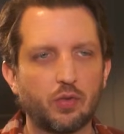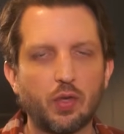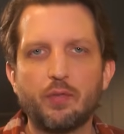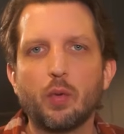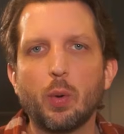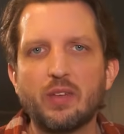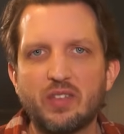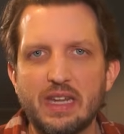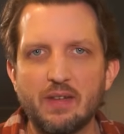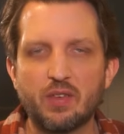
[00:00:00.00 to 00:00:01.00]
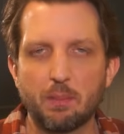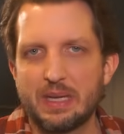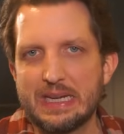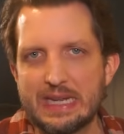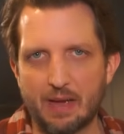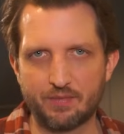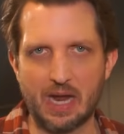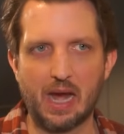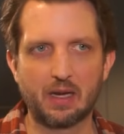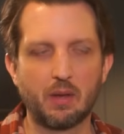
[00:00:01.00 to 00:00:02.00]
So if you received a PDF
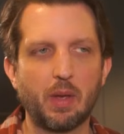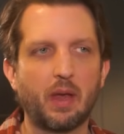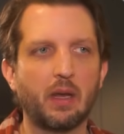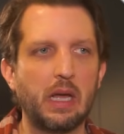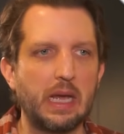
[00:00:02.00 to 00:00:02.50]
document